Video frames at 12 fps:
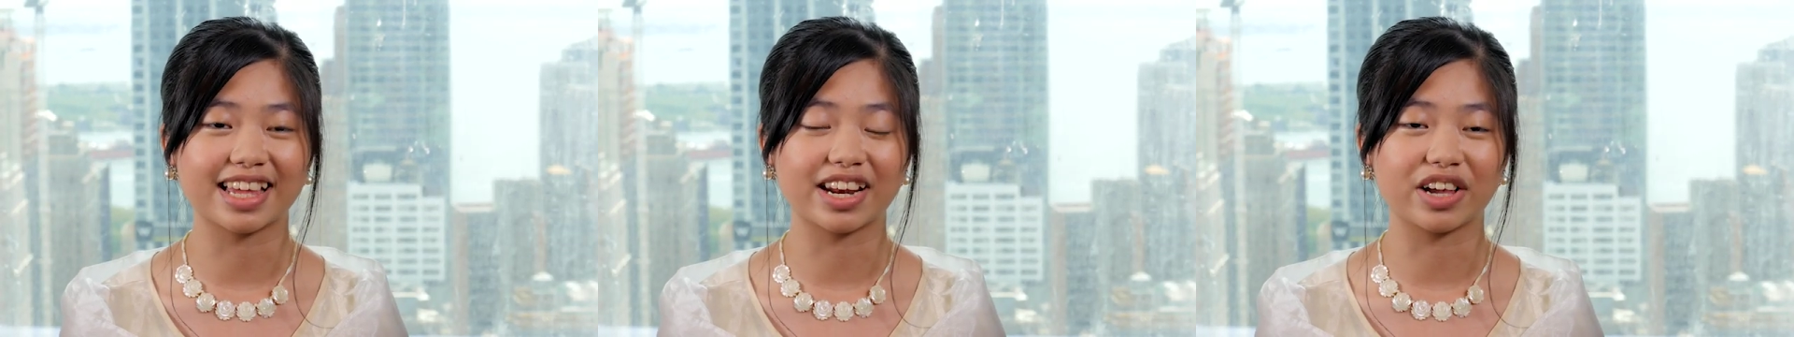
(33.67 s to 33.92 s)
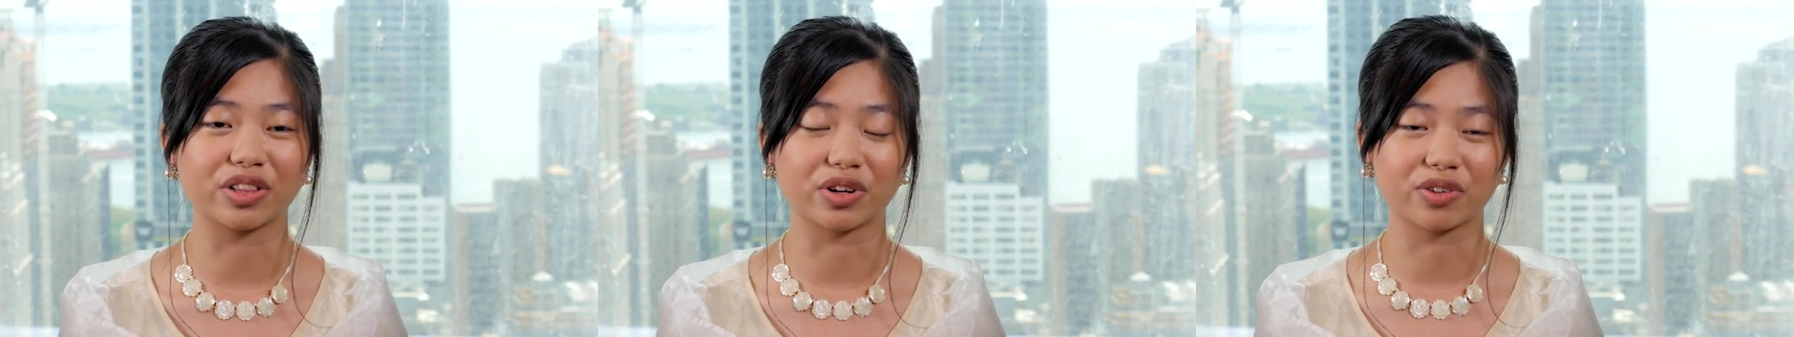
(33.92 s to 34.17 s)
that
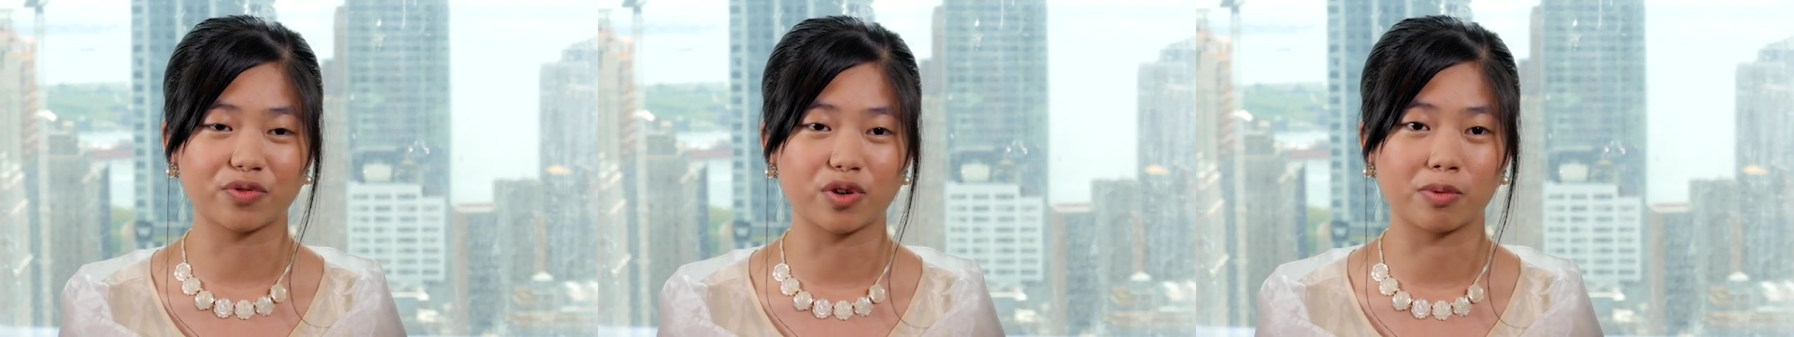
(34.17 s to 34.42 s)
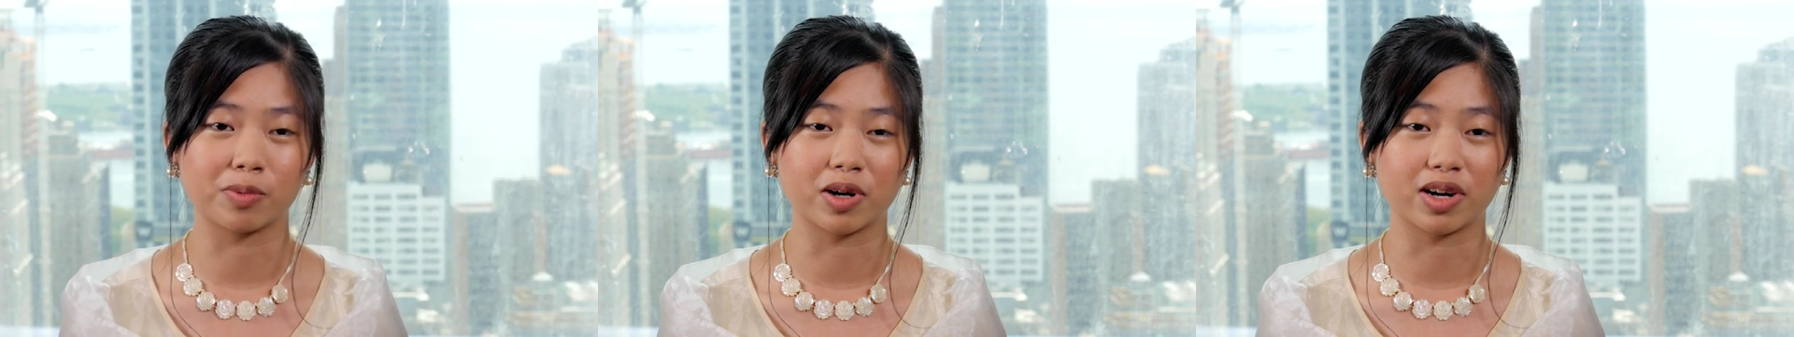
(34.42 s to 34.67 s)
I learned
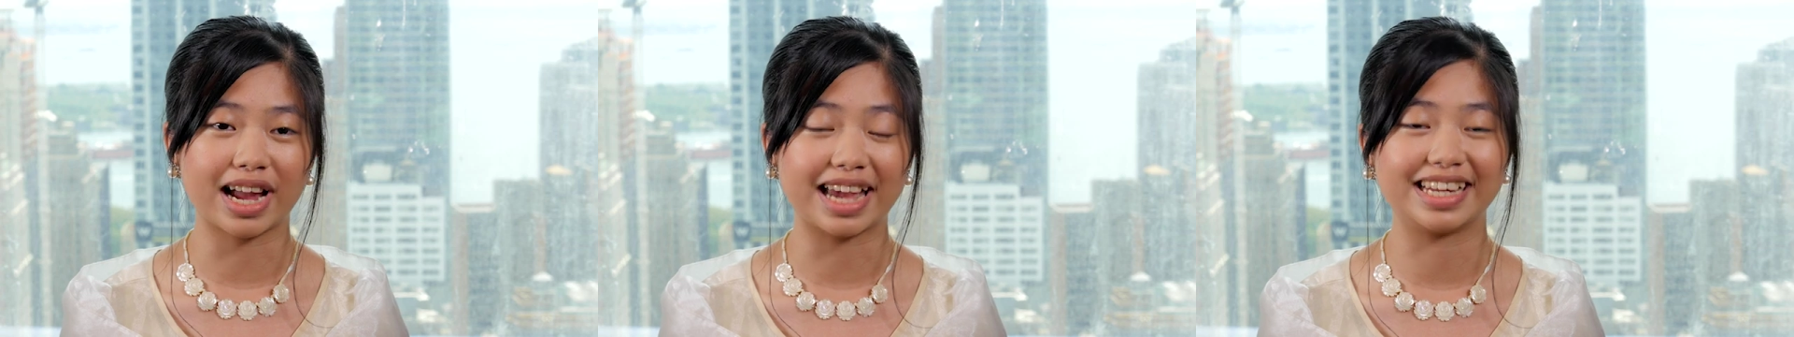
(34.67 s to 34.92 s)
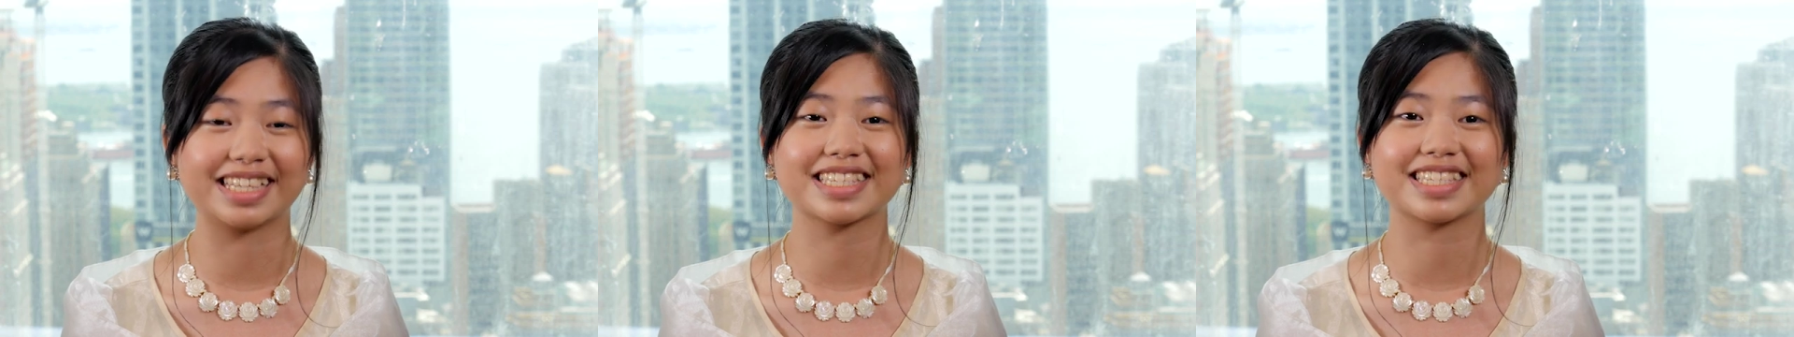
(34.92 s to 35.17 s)
from her,
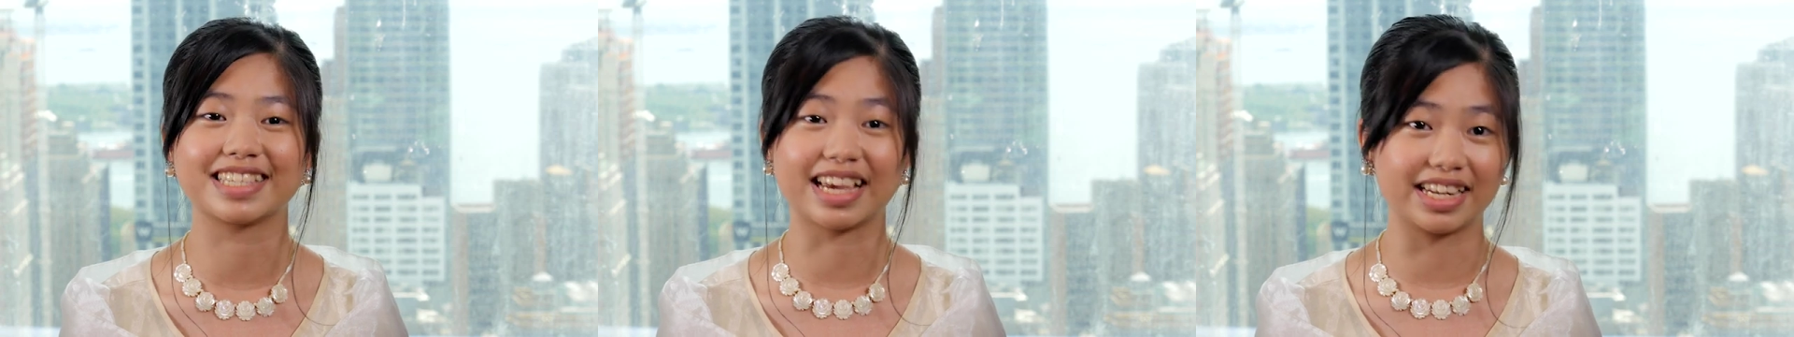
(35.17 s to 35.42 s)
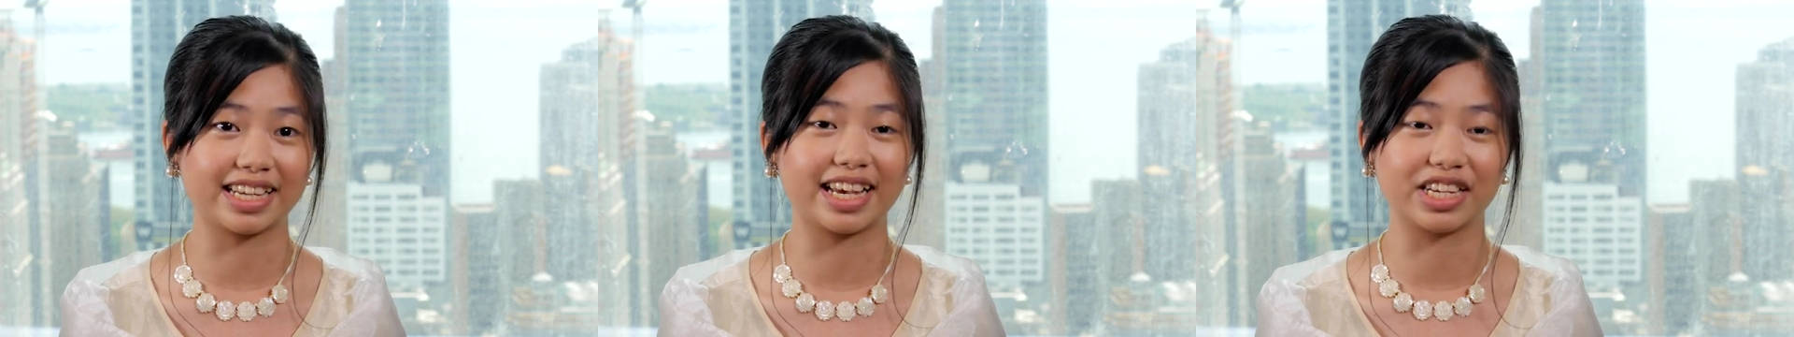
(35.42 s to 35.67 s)
and it's
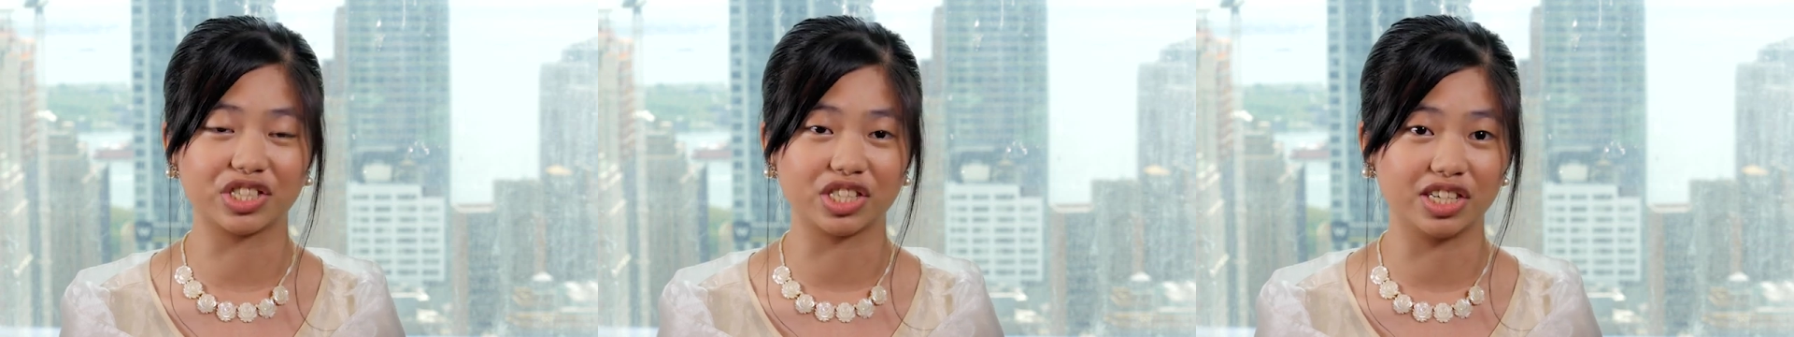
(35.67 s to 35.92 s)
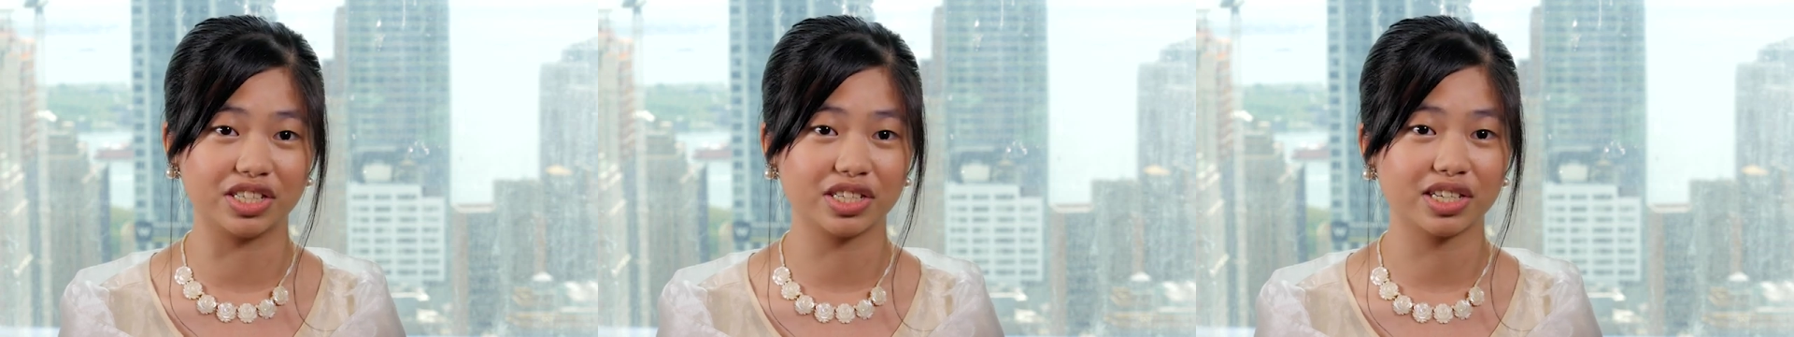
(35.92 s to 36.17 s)

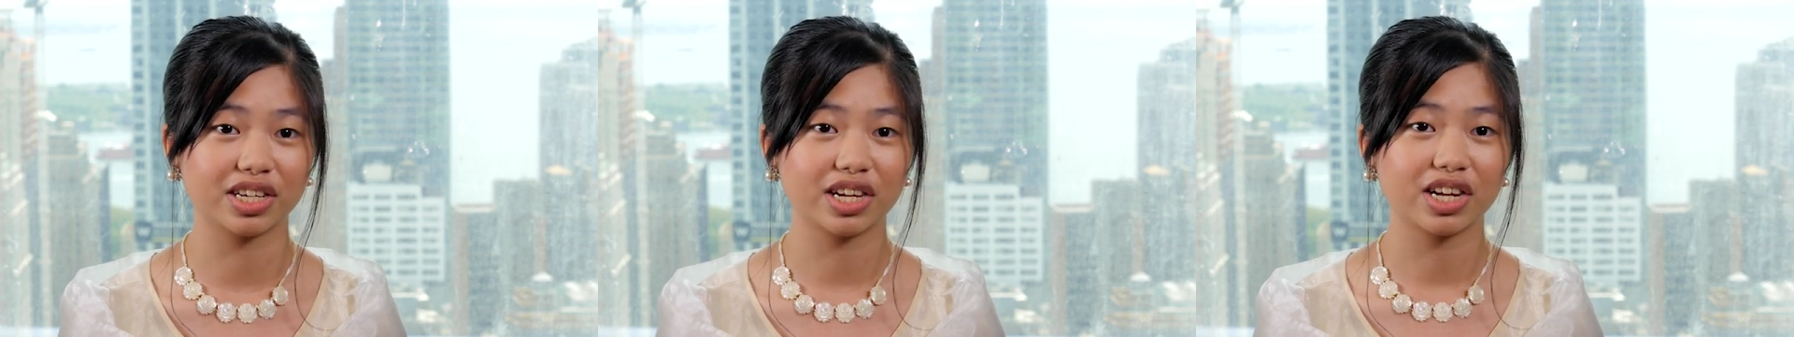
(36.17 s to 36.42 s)
dedication.